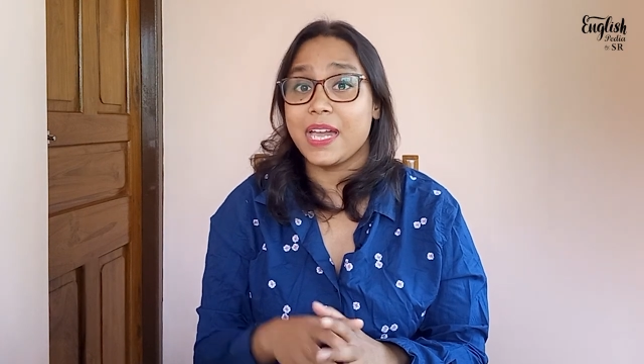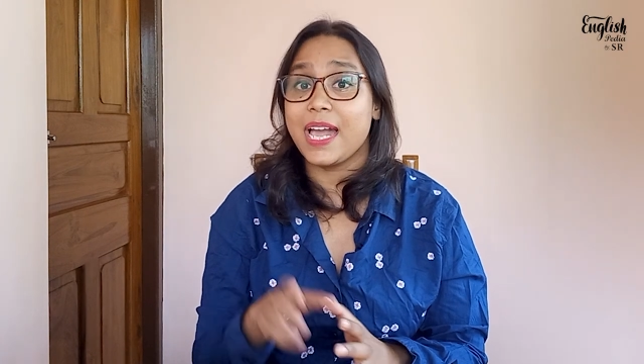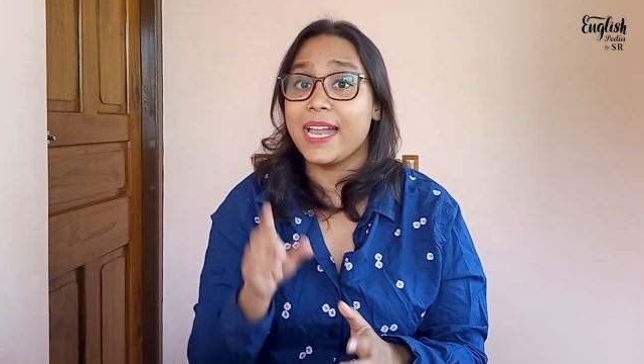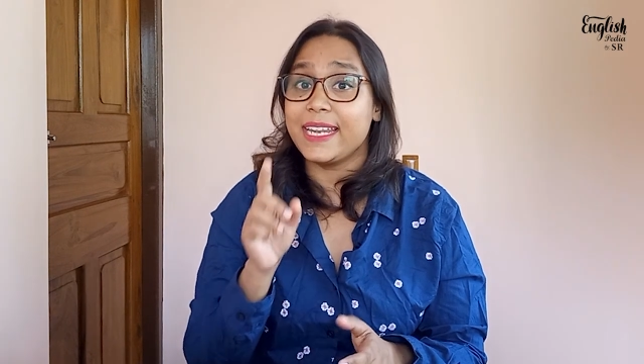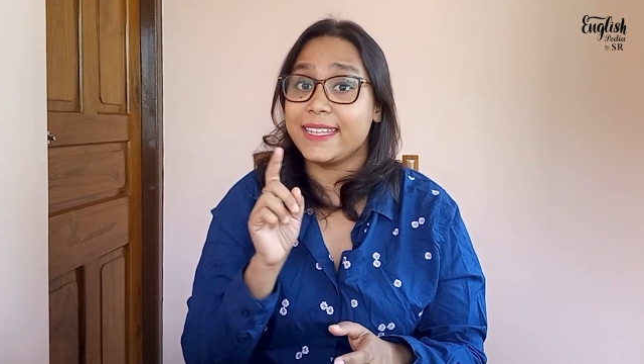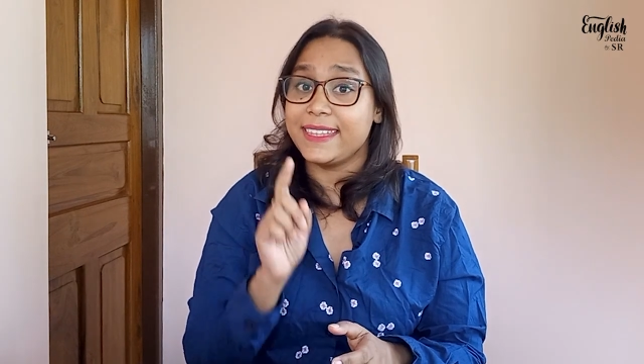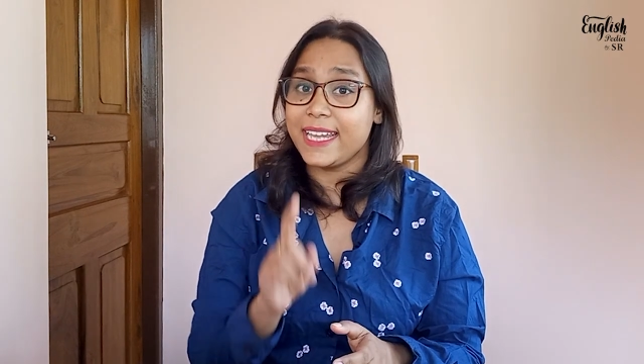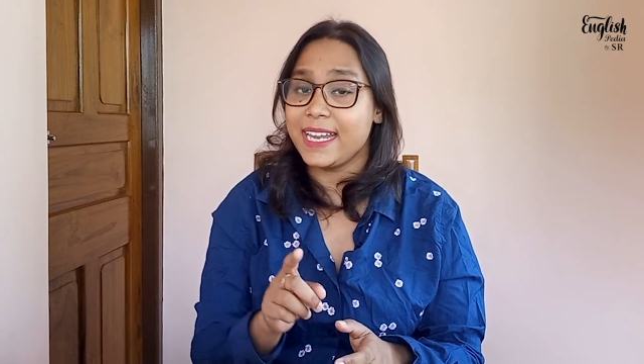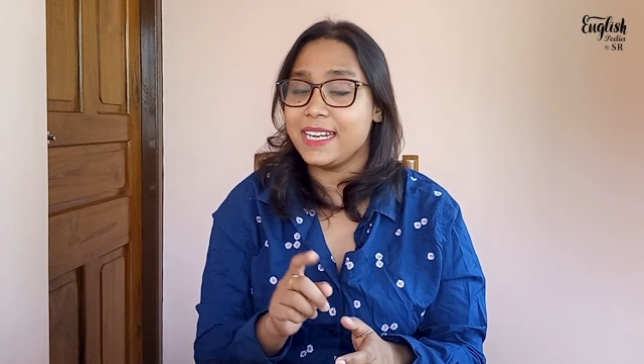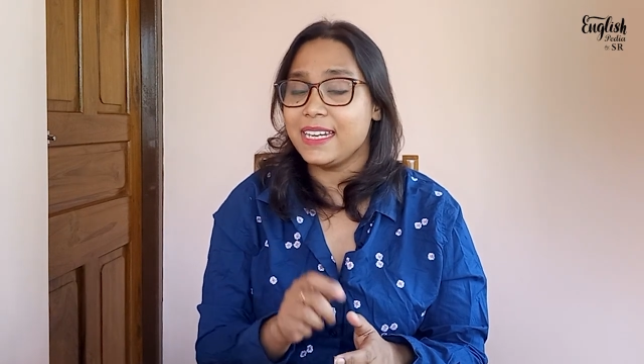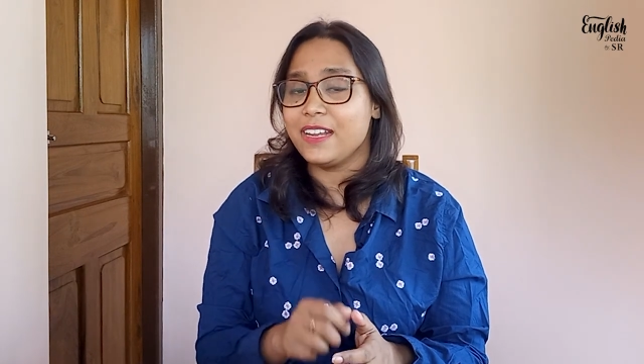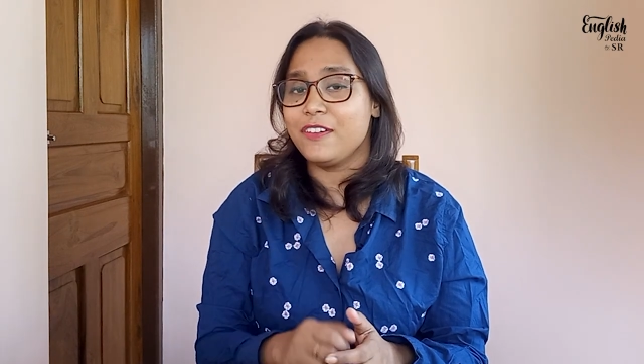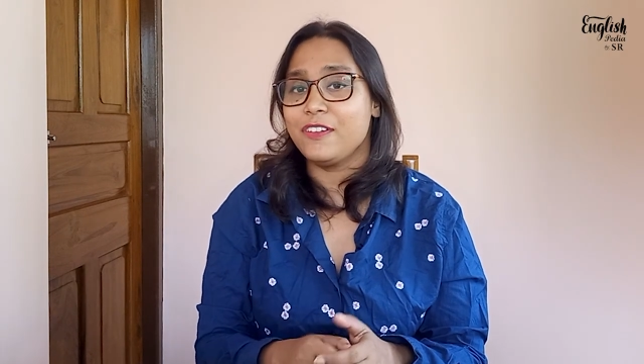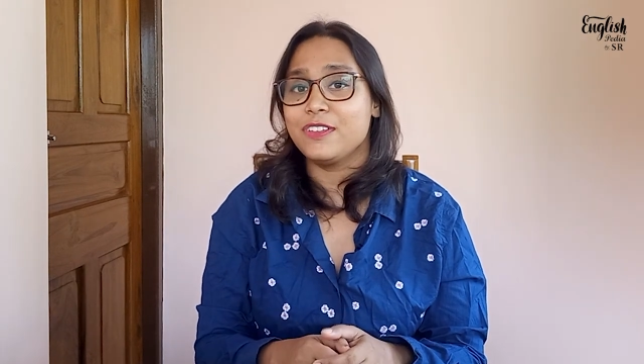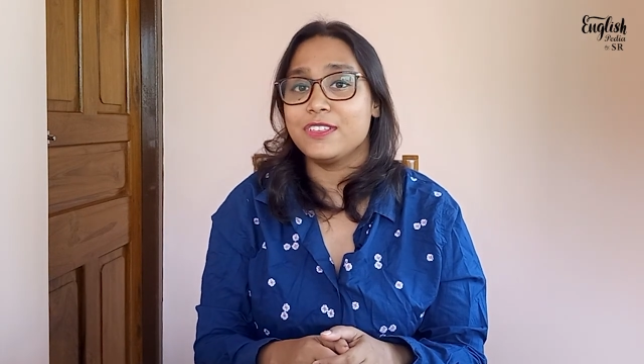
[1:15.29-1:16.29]
and
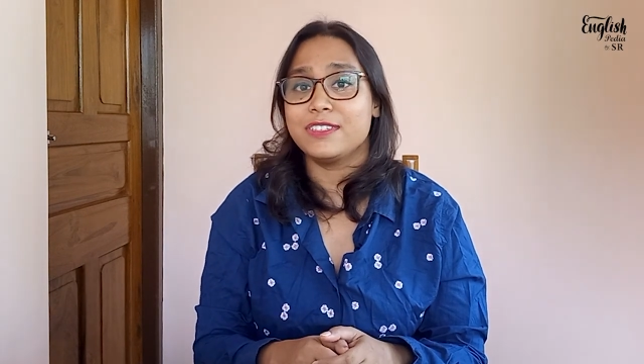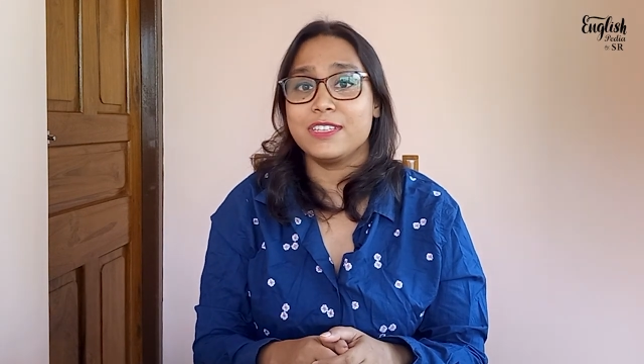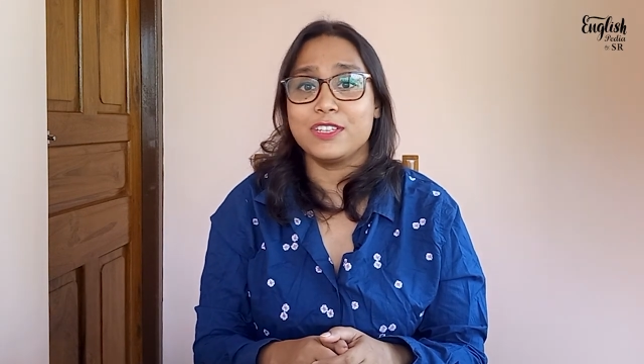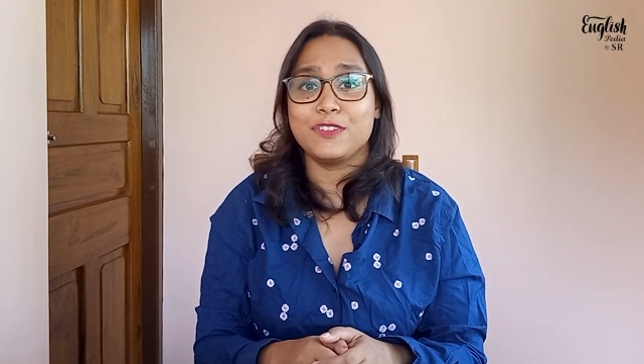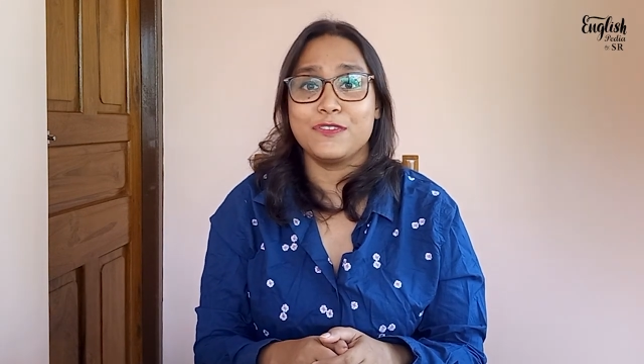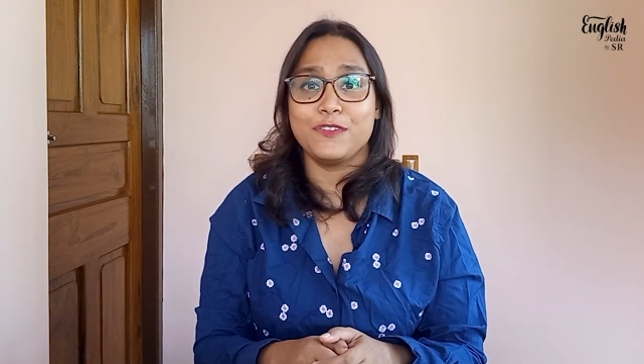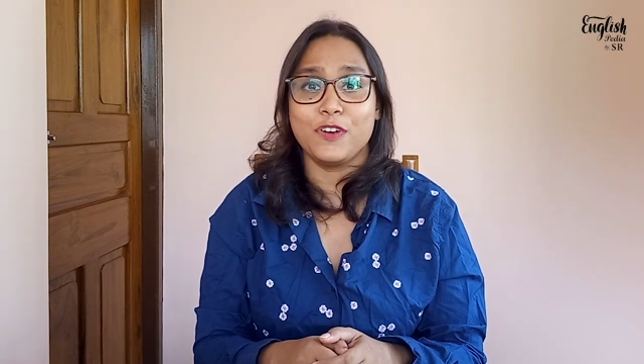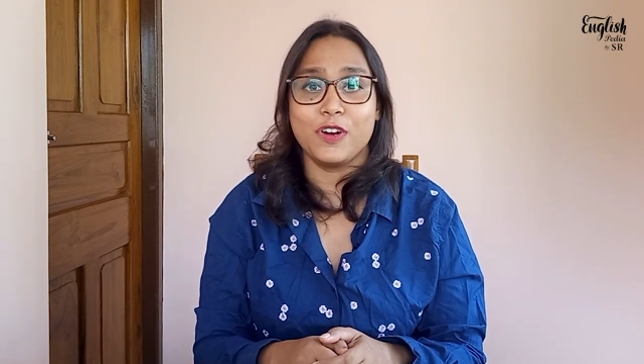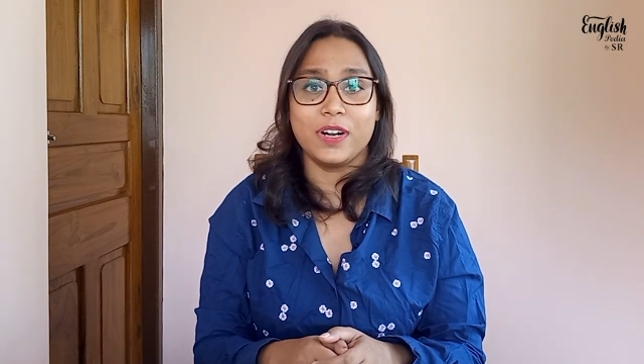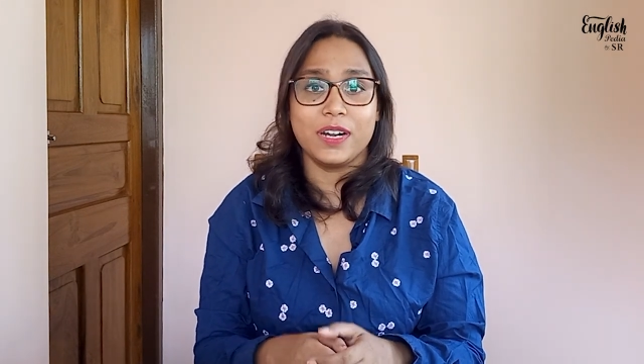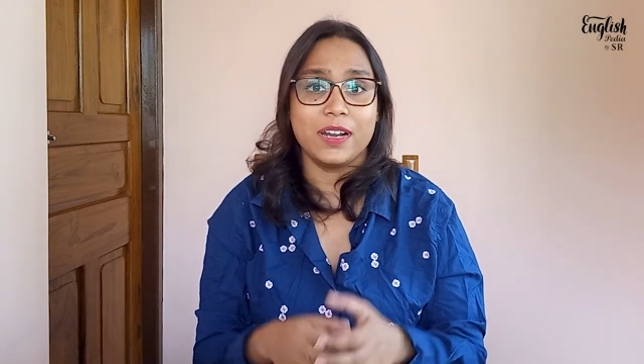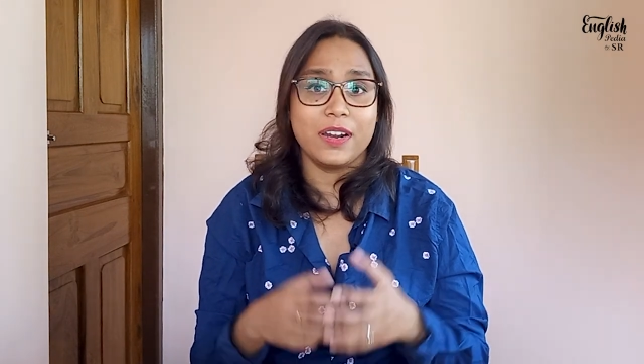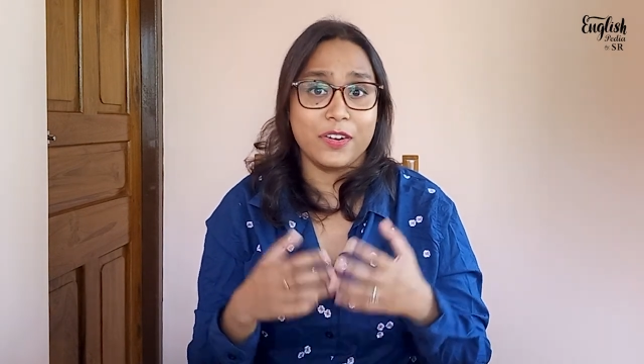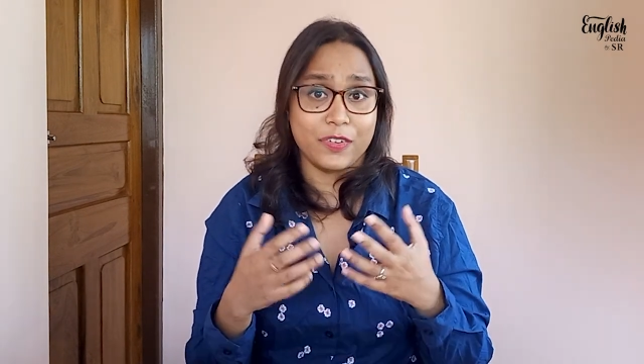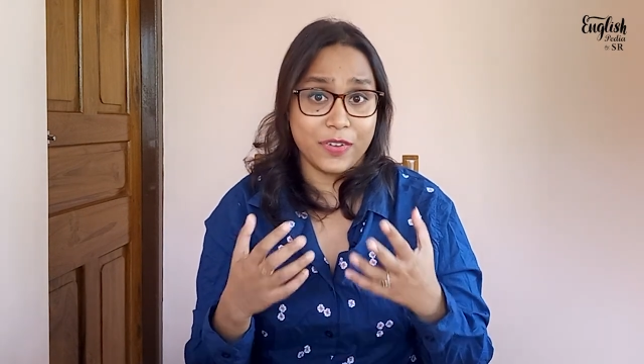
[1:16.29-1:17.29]
then sit for
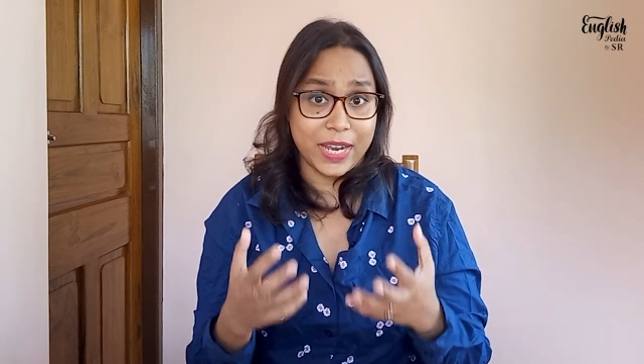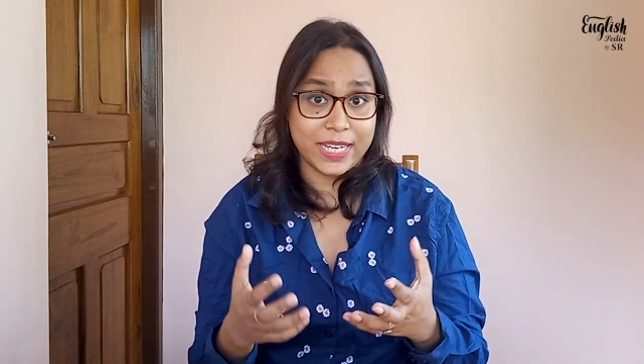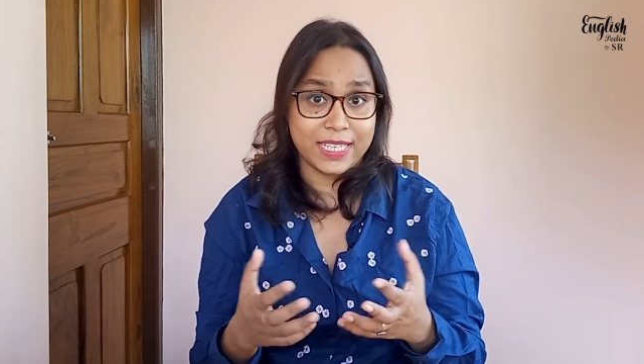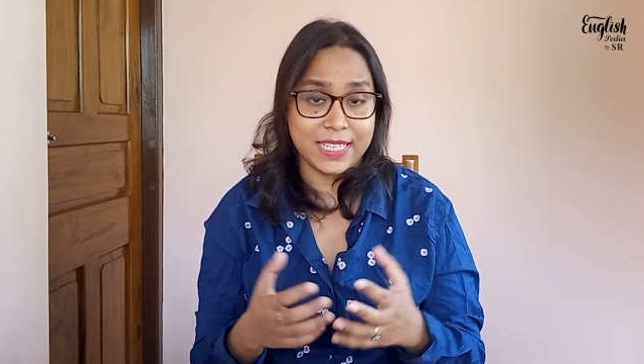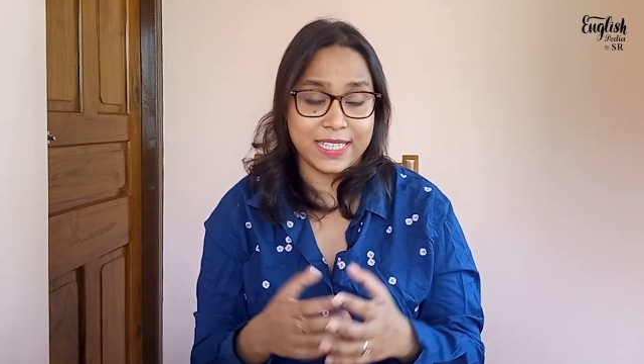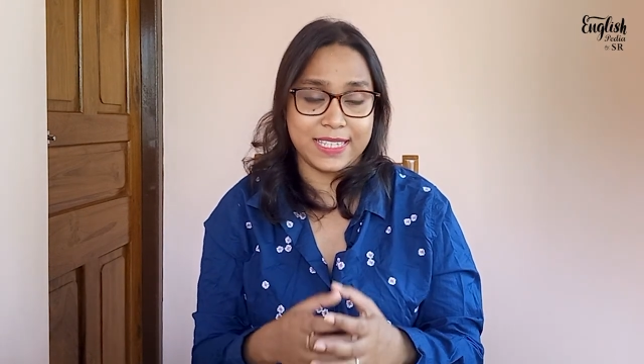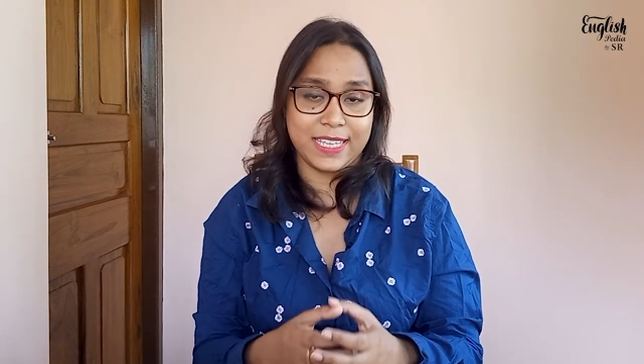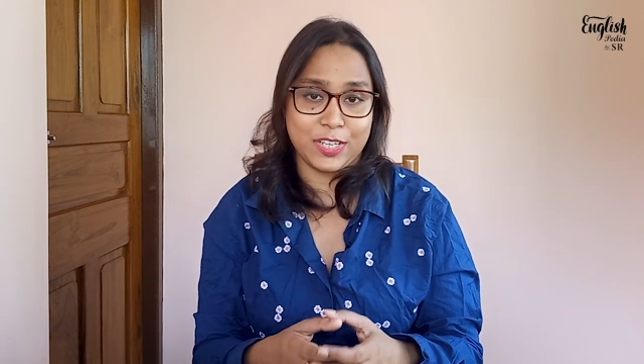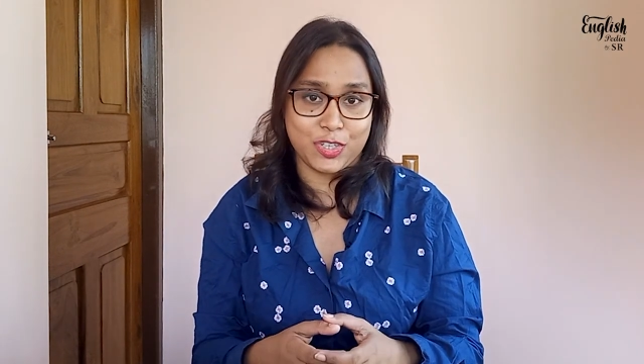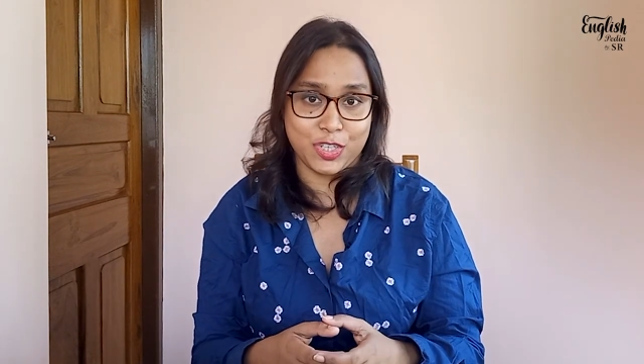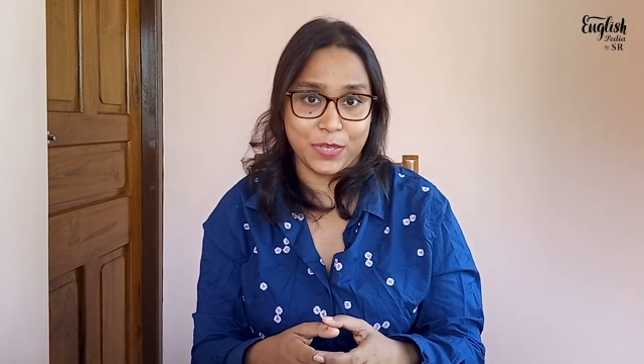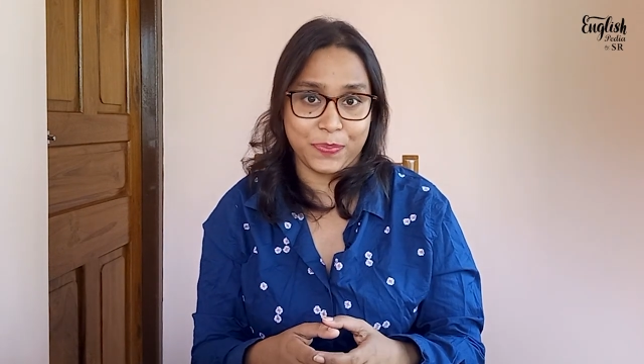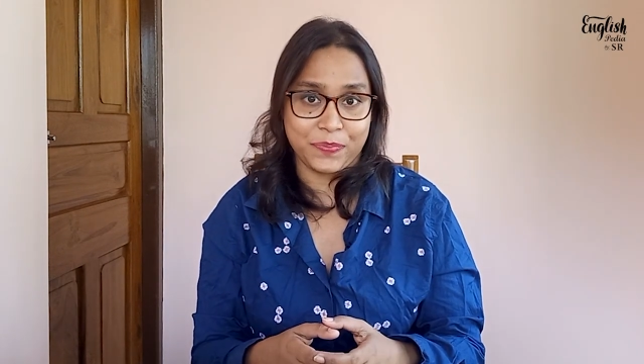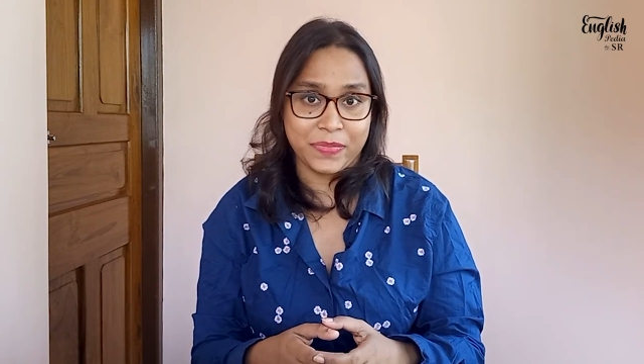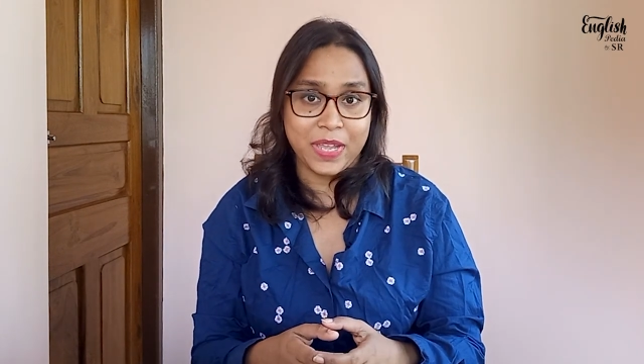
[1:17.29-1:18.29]
writing session.